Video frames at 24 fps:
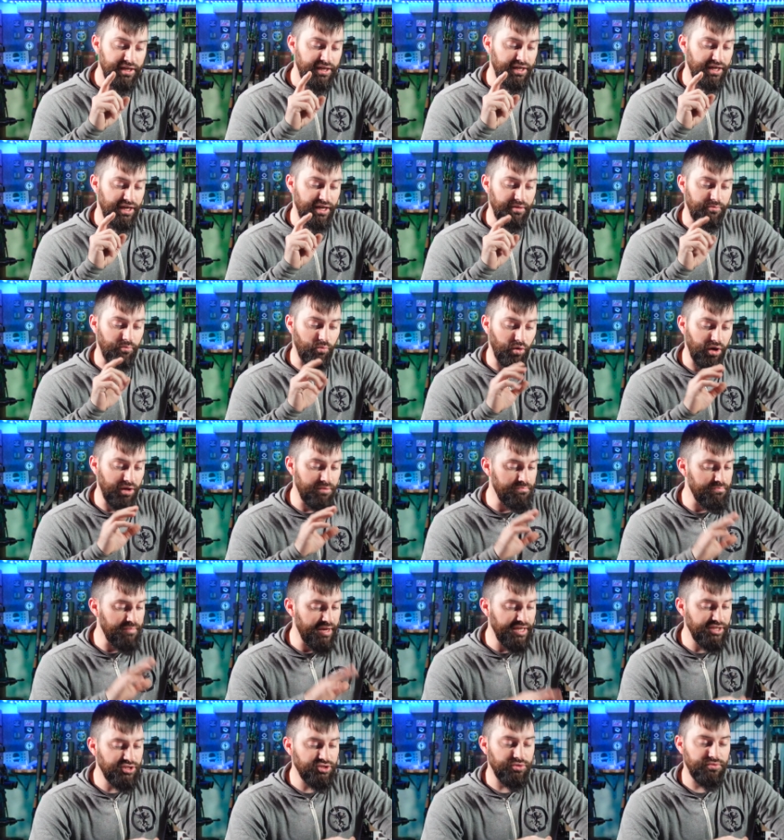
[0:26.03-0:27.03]
Um, one
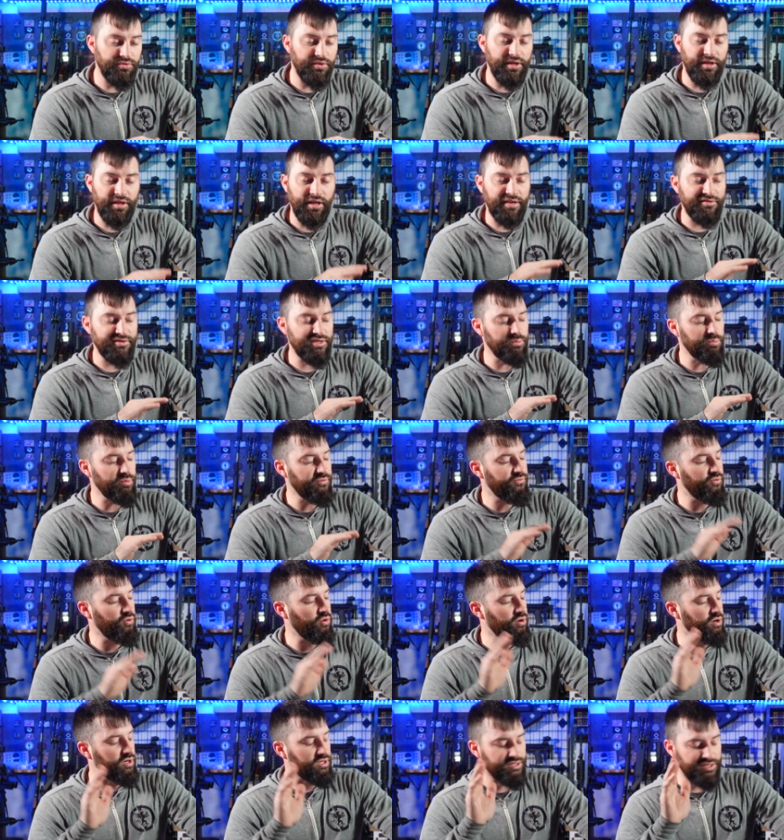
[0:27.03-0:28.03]
major thing that I've said
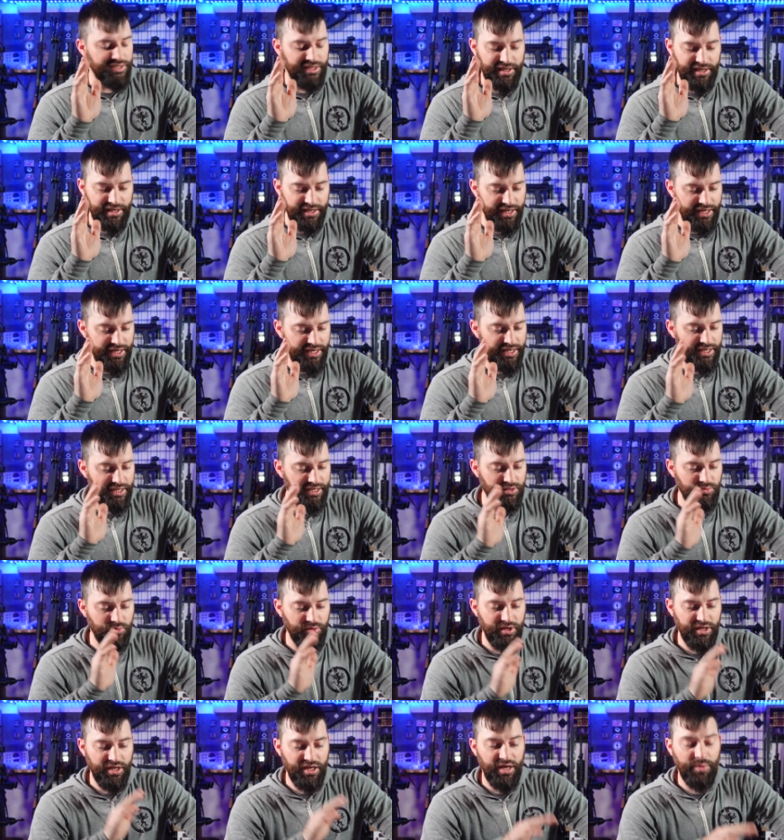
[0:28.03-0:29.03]
before, I'll say it again, is
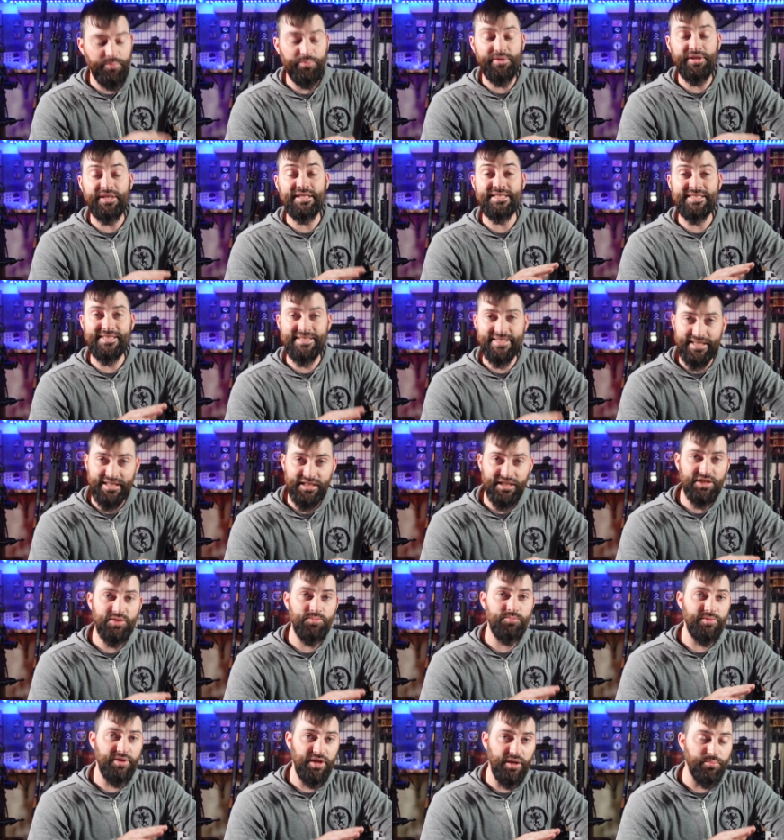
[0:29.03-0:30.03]
when a company
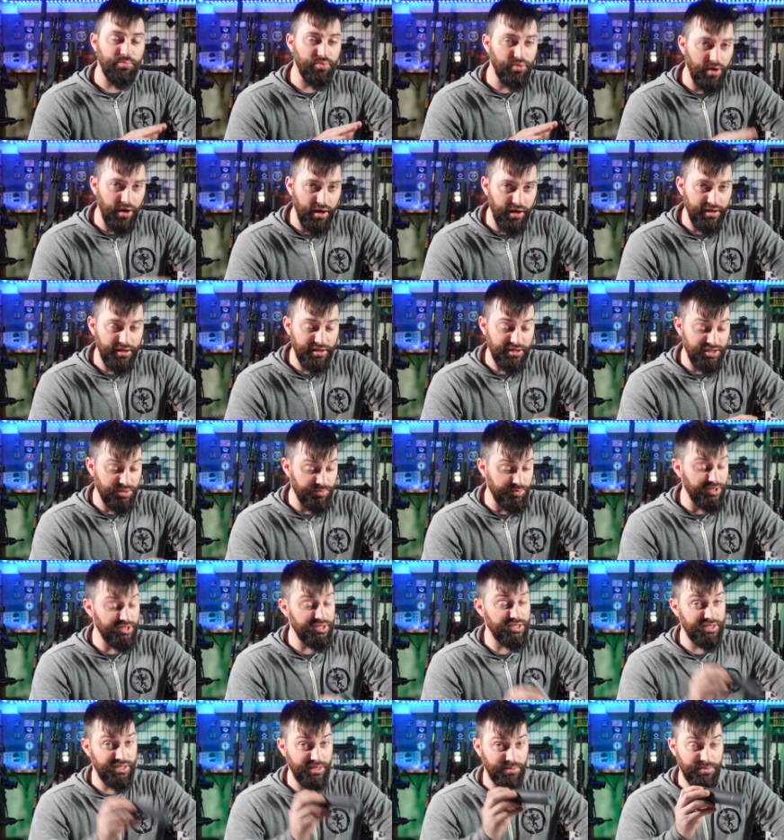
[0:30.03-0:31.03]
sends me a product,
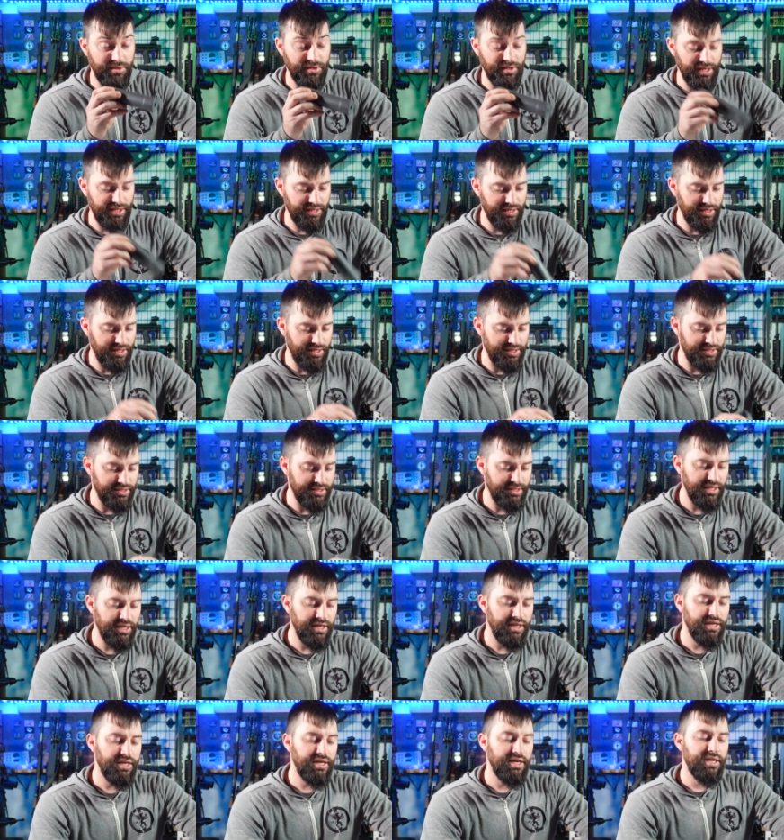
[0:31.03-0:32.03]
especially something like this,
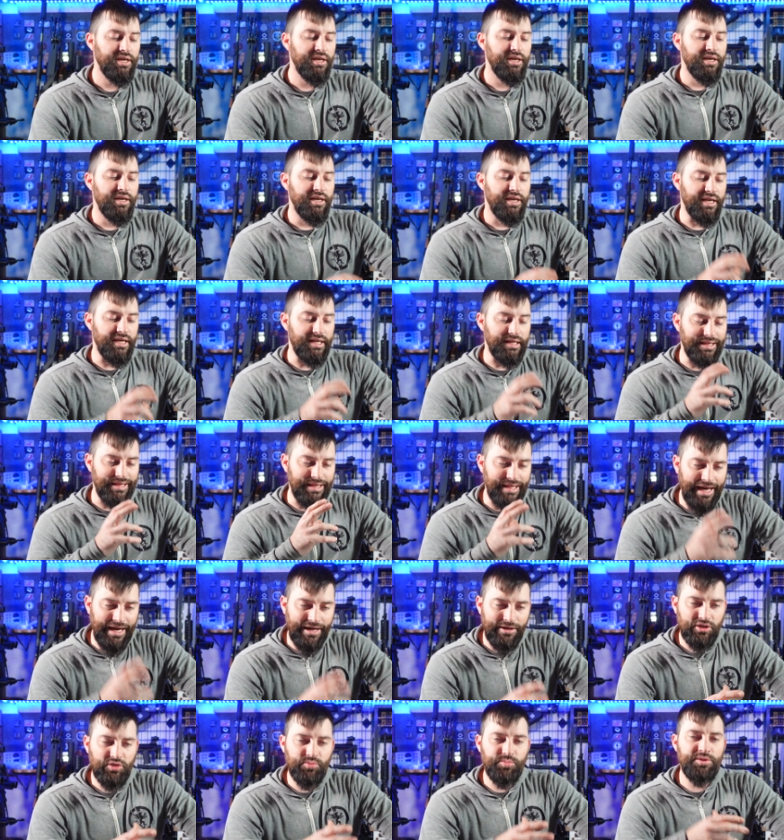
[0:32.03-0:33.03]
it
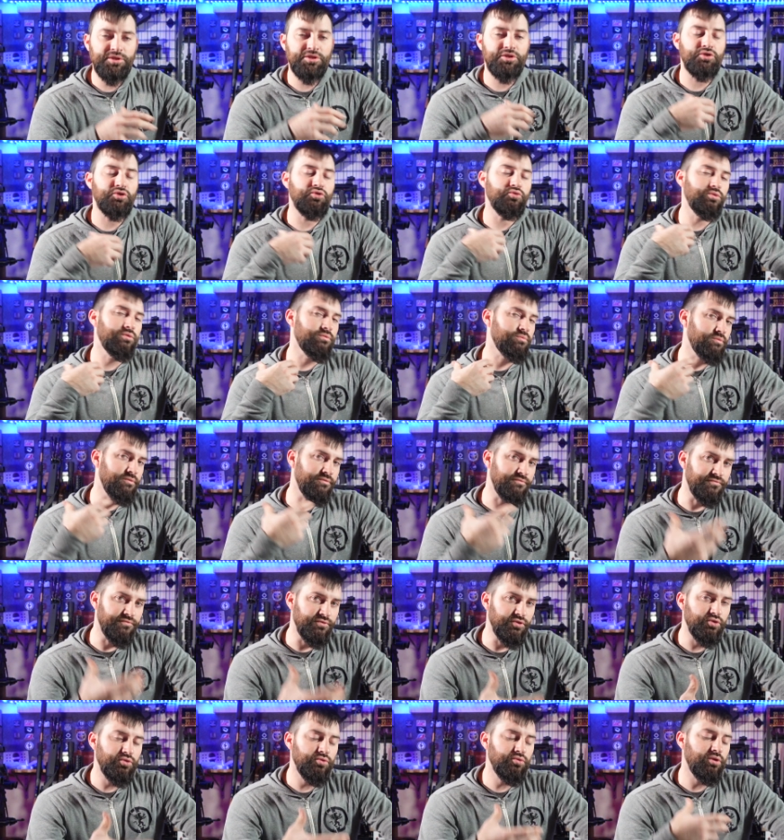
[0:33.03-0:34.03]
allows me to do a
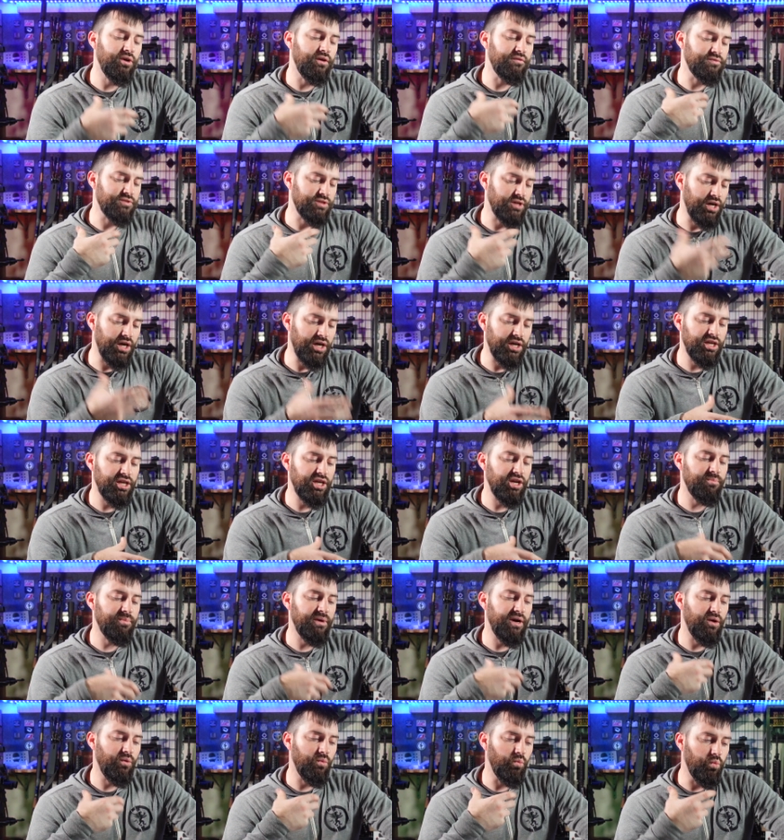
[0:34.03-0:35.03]
review of talking
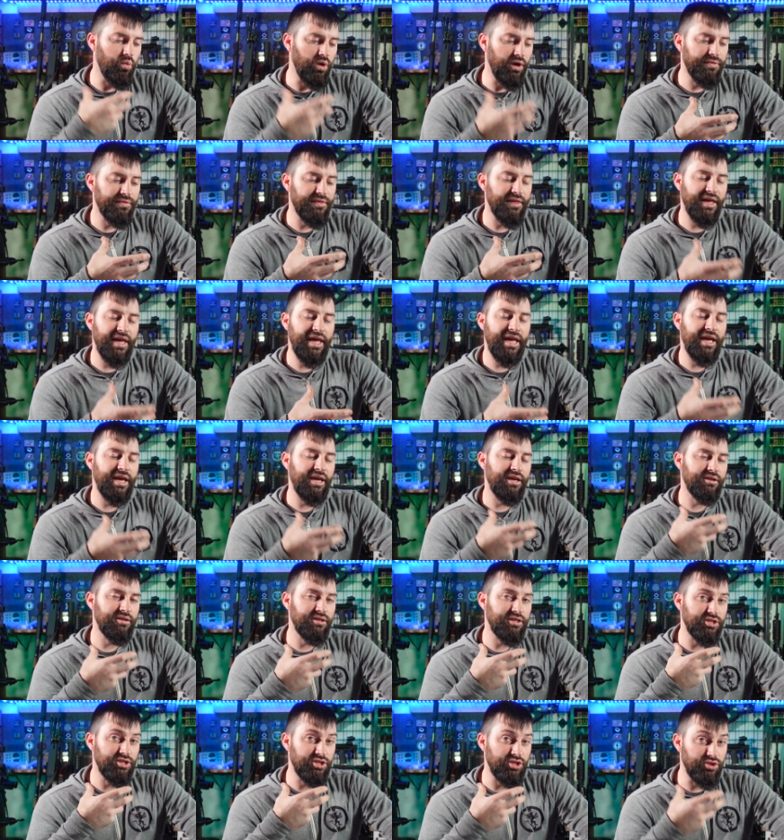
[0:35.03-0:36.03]
about what the
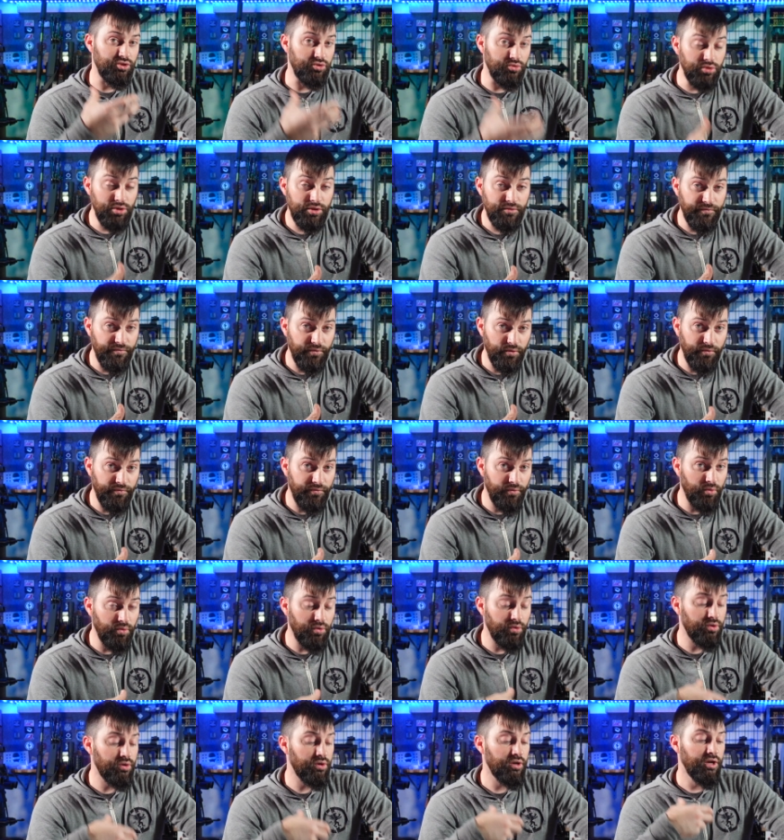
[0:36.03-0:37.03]
can is useful
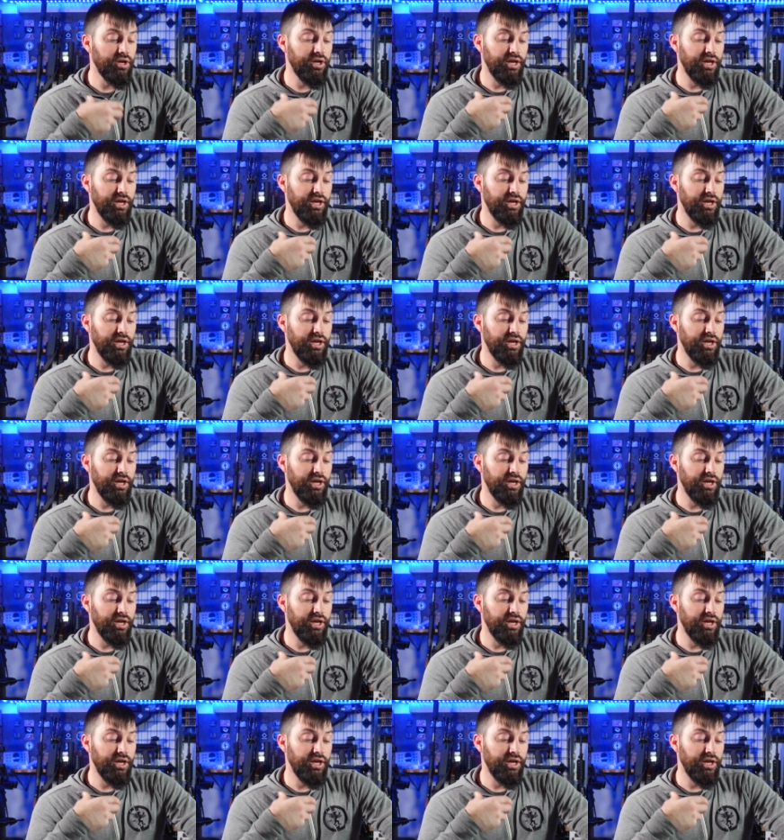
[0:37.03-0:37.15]
for